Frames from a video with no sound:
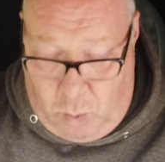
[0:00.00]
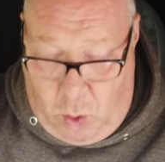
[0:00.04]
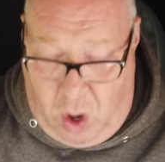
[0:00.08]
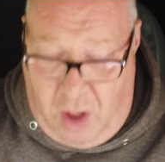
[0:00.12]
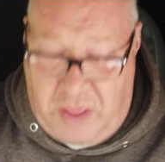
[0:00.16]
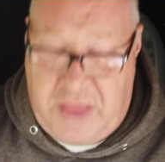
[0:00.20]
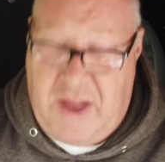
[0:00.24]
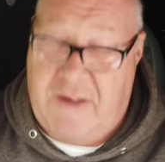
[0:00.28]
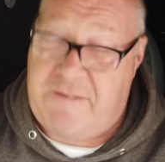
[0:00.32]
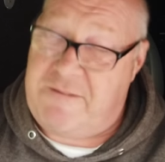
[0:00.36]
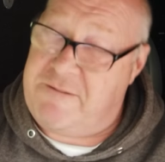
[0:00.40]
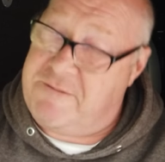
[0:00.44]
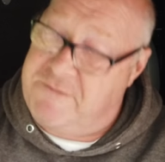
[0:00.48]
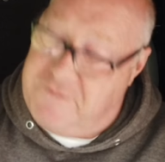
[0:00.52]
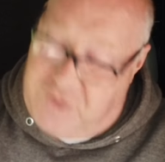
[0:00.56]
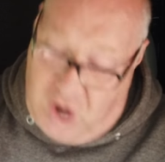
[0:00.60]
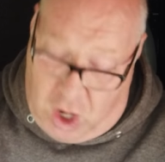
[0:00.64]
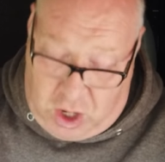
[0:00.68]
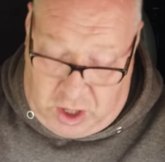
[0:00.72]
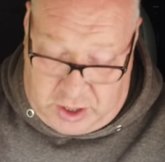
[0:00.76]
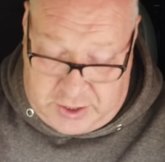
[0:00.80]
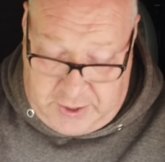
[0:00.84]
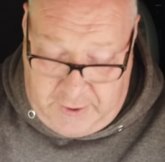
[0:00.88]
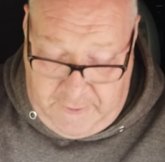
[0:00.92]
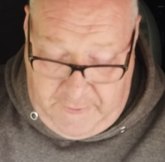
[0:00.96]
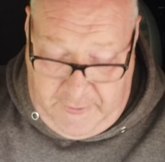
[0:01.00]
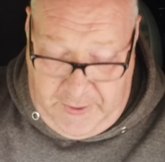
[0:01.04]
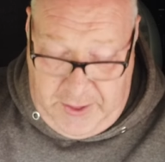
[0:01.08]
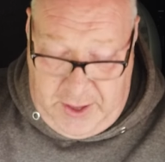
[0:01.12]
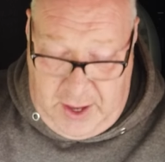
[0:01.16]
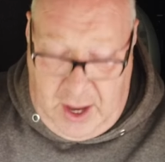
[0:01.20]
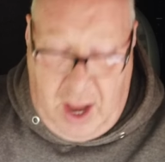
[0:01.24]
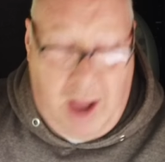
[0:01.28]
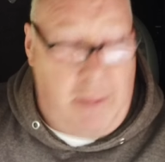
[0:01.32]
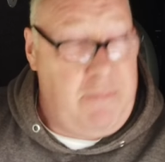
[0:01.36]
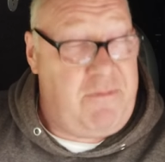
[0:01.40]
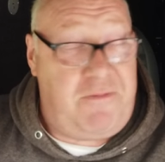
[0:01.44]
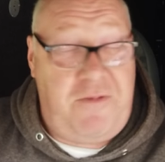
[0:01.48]
What the fuck?
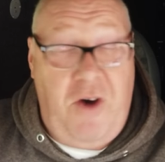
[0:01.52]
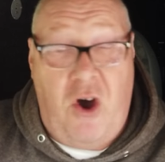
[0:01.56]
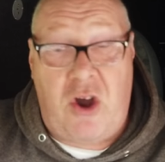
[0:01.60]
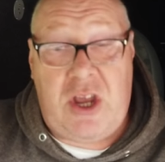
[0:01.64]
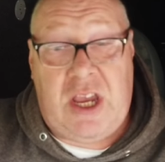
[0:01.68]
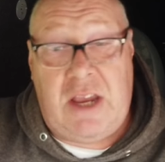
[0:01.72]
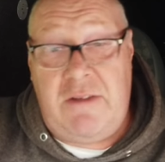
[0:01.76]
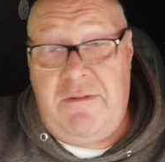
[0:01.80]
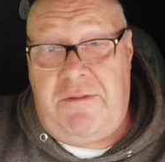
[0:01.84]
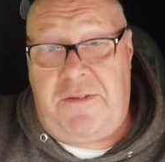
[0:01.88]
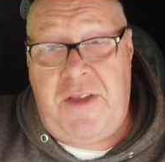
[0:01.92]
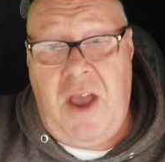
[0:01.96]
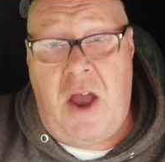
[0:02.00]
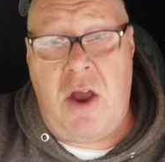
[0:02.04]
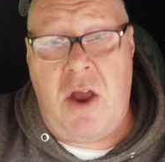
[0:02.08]
I'm fucking